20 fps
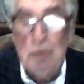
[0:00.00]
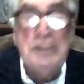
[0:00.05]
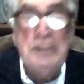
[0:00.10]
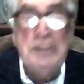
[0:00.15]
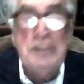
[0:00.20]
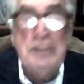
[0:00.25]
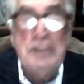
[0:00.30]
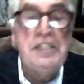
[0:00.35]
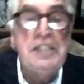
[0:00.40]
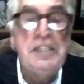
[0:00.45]

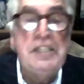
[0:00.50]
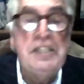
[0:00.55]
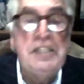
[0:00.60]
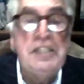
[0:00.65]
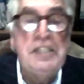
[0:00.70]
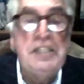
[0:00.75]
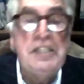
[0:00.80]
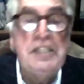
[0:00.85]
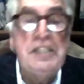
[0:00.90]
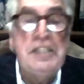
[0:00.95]
It was
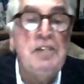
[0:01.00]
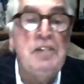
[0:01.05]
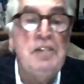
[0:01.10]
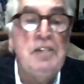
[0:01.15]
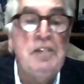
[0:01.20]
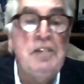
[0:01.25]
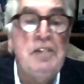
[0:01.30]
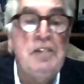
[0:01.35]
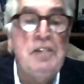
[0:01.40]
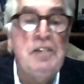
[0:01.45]

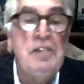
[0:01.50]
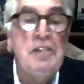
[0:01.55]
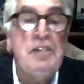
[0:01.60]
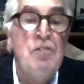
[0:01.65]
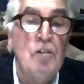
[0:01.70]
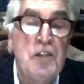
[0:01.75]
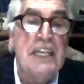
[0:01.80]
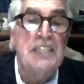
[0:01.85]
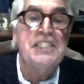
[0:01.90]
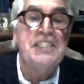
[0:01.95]
involved in the
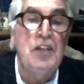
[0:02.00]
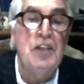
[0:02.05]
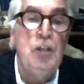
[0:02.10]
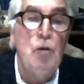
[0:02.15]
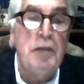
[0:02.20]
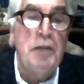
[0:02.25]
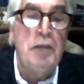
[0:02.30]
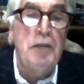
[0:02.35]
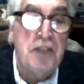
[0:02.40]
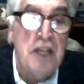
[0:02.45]
sinking, as
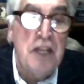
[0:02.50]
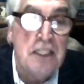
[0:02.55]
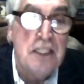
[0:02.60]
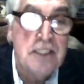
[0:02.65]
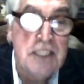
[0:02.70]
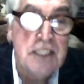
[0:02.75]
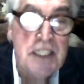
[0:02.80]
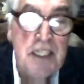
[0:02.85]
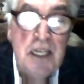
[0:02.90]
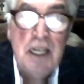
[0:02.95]
I say, of
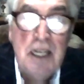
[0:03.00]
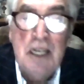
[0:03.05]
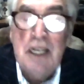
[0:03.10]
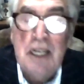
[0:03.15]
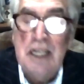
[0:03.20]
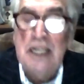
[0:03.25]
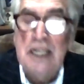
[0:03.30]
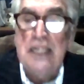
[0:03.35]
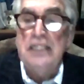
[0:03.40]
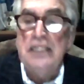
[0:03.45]
the
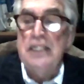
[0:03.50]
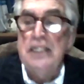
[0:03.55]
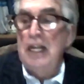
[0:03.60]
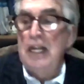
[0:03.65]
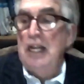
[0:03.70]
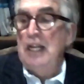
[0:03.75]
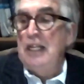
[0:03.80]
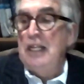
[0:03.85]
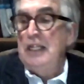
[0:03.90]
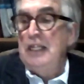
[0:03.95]

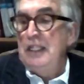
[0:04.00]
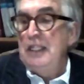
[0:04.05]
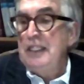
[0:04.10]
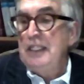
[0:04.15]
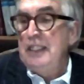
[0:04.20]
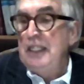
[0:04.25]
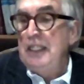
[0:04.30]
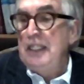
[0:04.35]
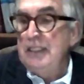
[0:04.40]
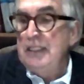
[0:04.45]
UB-30
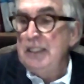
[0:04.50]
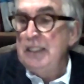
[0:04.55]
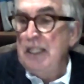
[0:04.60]
in